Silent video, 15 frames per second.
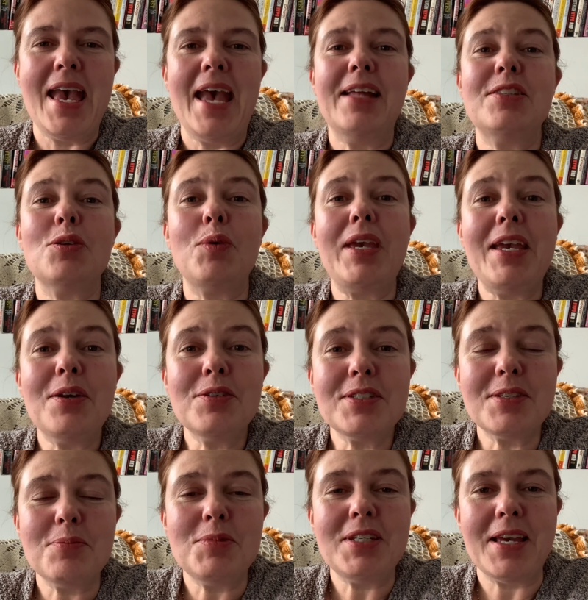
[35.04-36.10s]
And so here's
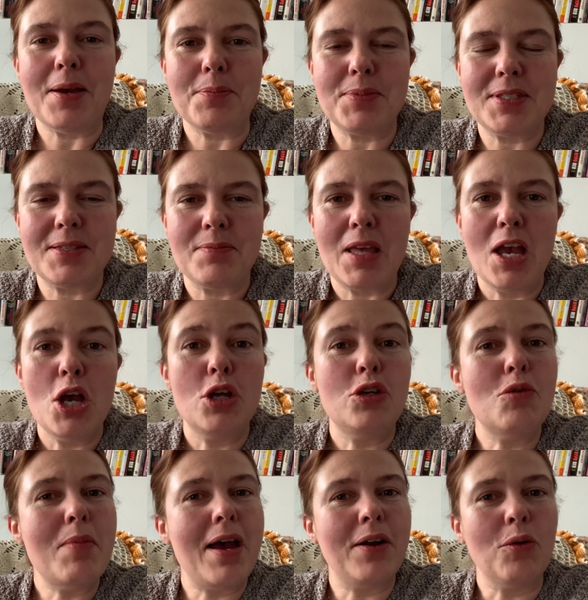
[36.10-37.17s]
some tips.
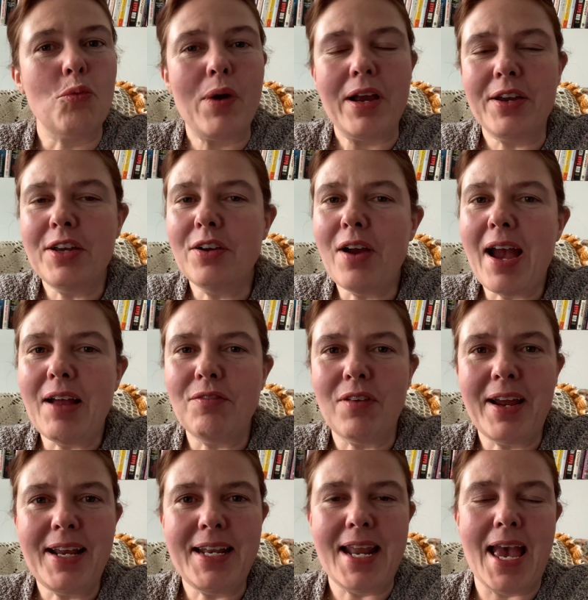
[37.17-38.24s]
No matter where you're at
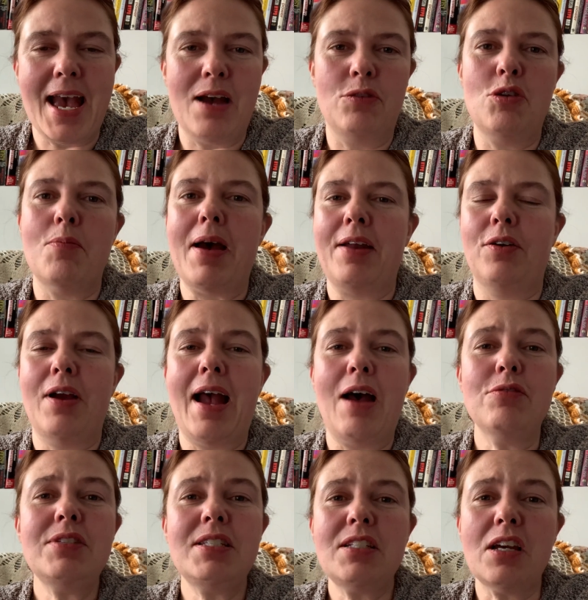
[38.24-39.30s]
right now, no matter
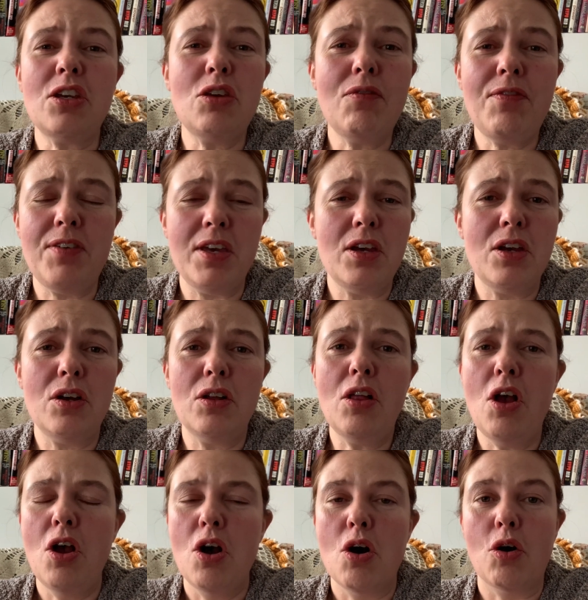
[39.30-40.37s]
how stuck you
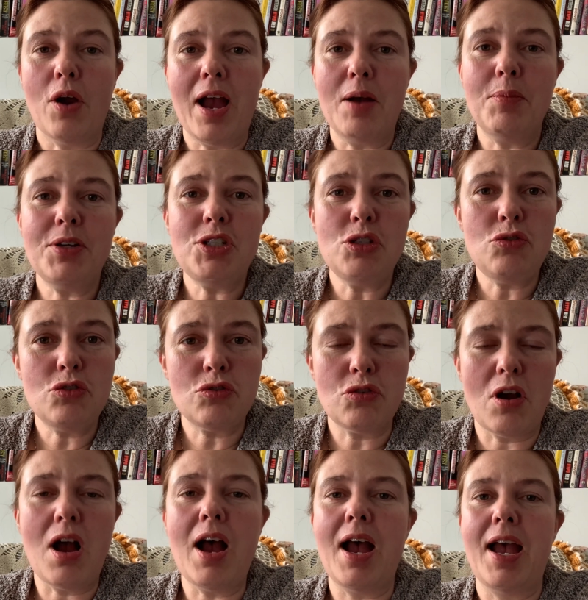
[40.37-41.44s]
feel or how much you
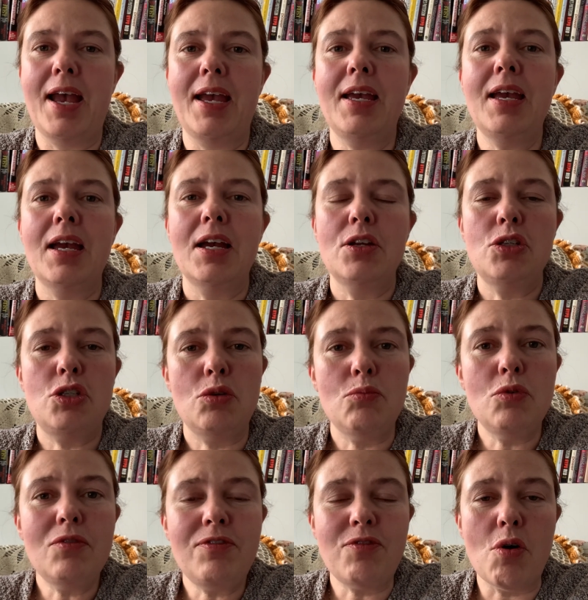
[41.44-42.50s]
try to
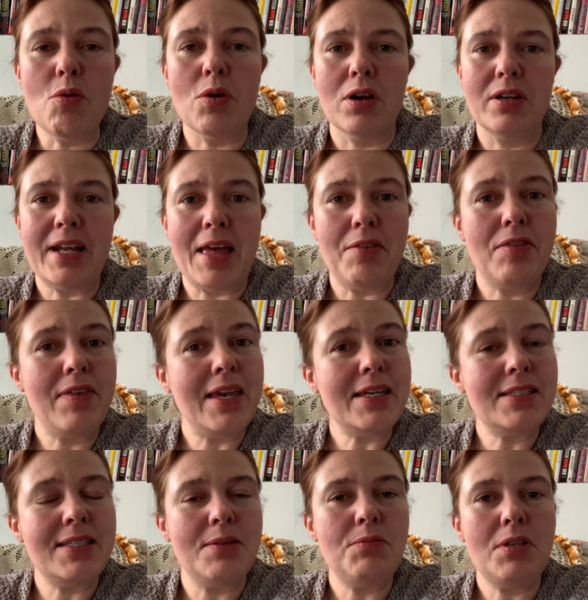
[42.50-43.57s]
move forward and
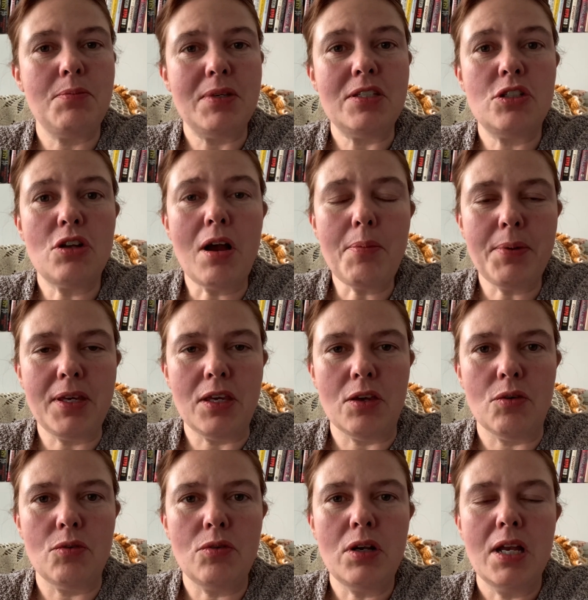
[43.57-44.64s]
things seem to be stopping
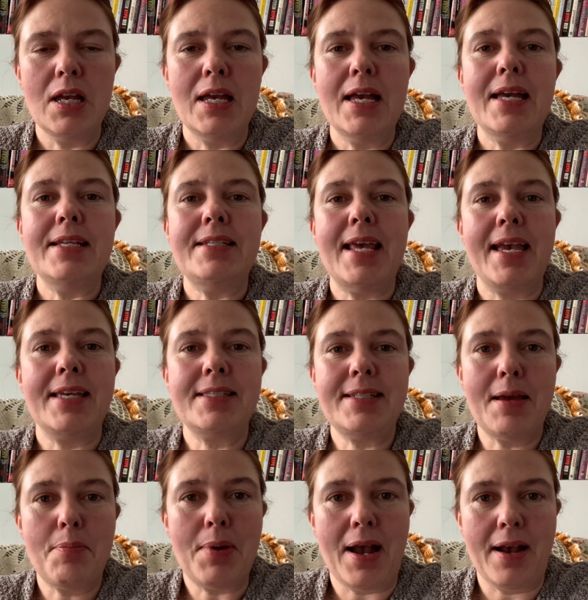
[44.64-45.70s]
you, take a
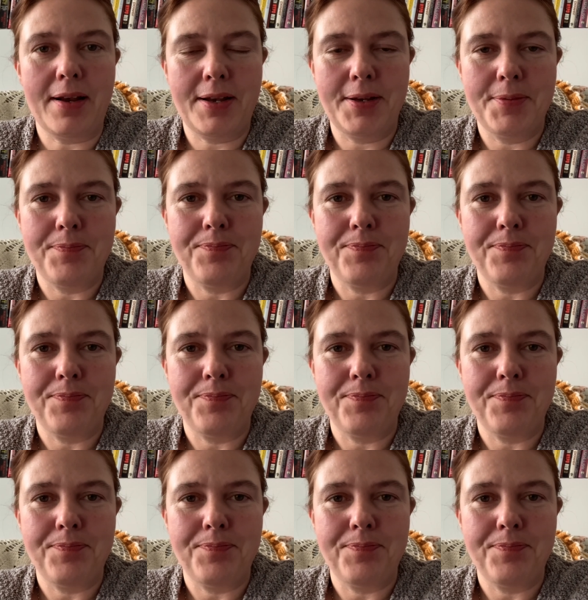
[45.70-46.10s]
step back.